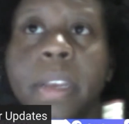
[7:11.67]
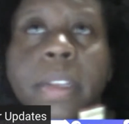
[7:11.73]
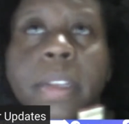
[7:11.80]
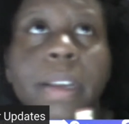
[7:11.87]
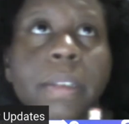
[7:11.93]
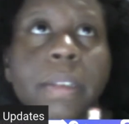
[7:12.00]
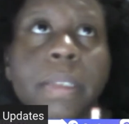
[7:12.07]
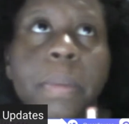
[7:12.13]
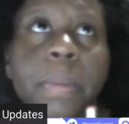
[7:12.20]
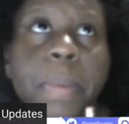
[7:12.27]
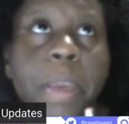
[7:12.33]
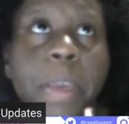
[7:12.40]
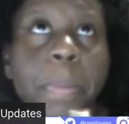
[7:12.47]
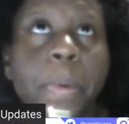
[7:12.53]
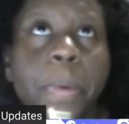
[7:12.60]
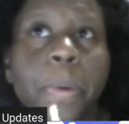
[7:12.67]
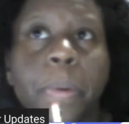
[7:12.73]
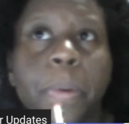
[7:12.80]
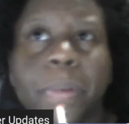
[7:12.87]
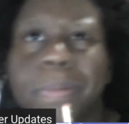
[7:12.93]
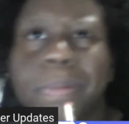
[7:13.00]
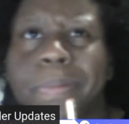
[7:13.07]
Now, some
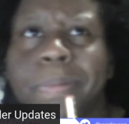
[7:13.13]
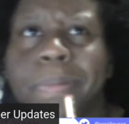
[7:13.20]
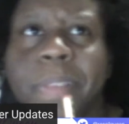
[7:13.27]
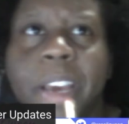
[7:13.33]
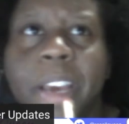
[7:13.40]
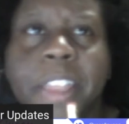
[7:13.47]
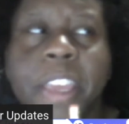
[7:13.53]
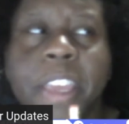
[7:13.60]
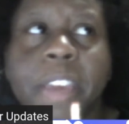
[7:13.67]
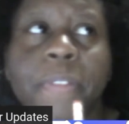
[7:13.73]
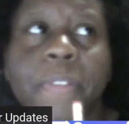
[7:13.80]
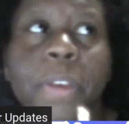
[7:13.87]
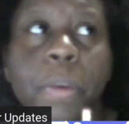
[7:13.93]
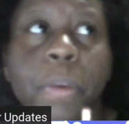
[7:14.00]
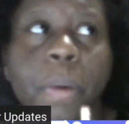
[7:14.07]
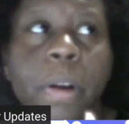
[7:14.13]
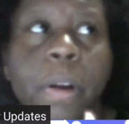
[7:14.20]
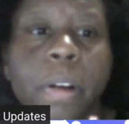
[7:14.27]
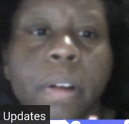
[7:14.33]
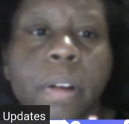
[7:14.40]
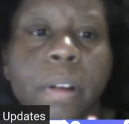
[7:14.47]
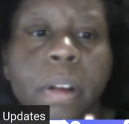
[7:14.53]
people, I think if you
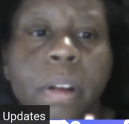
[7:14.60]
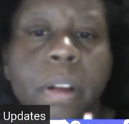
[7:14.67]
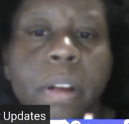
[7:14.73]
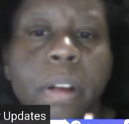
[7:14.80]
are